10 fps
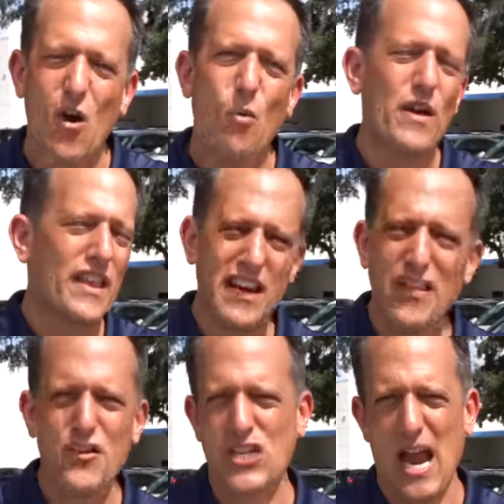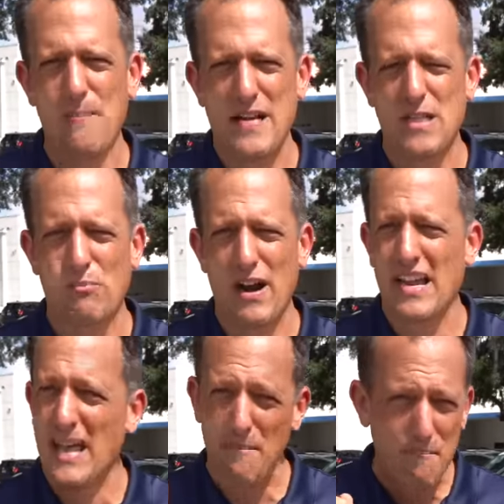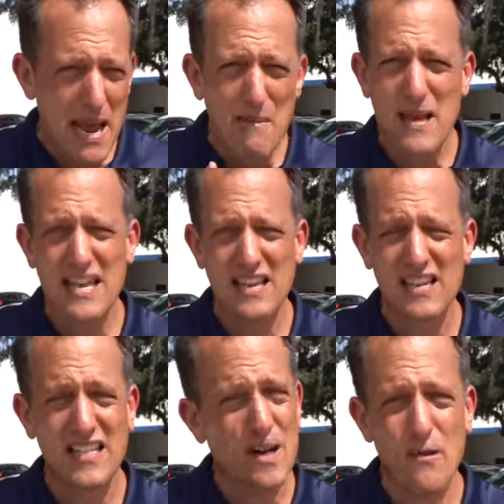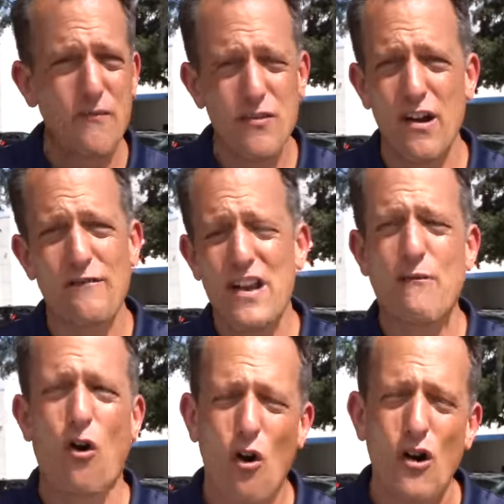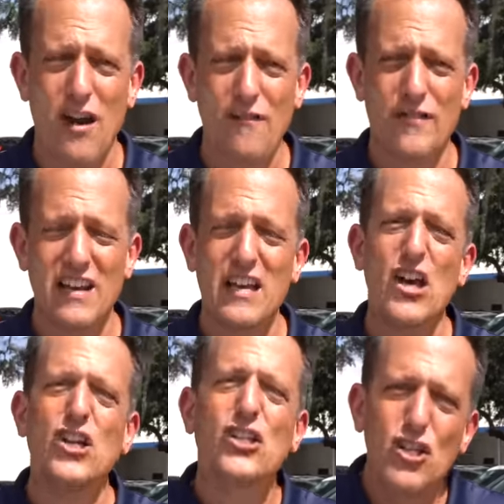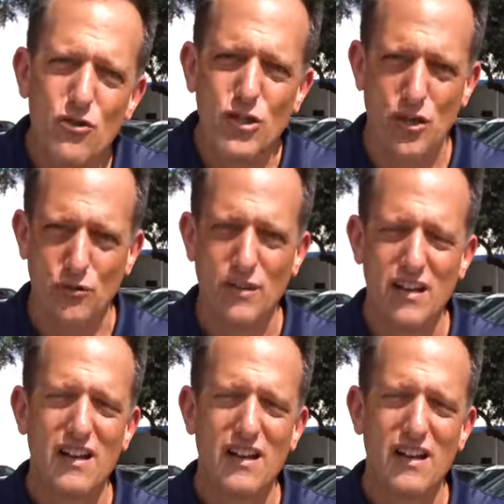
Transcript: with another Japanese brand that maybe some of you have never heard of, Isuzu.